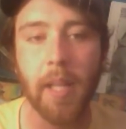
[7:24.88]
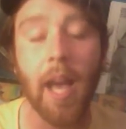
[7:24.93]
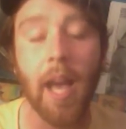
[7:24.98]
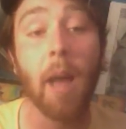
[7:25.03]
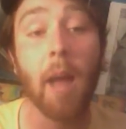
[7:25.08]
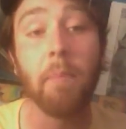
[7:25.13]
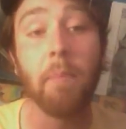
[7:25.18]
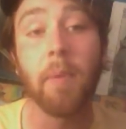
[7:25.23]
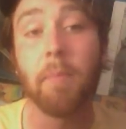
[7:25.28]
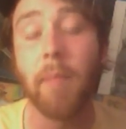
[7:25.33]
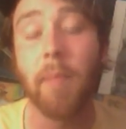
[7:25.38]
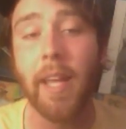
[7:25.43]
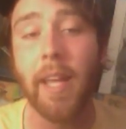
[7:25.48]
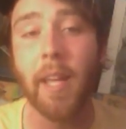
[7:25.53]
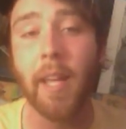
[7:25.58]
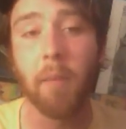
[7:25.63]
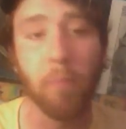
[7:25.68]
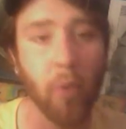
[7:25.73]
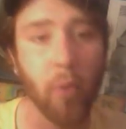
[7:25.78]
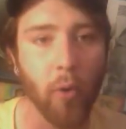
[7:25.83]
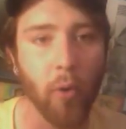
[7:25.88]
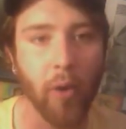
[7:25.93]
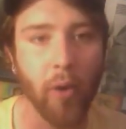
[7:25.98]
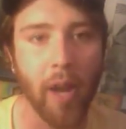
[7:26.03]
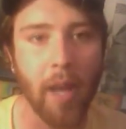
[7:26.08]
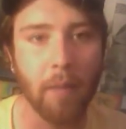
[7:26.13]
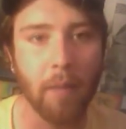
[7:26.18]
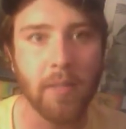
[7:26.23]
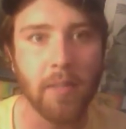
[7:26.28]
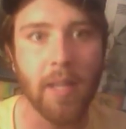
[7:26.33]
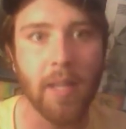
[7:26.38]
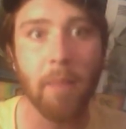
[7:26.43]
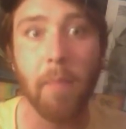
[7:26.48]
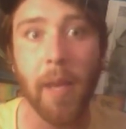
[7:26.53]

I'd be making programs that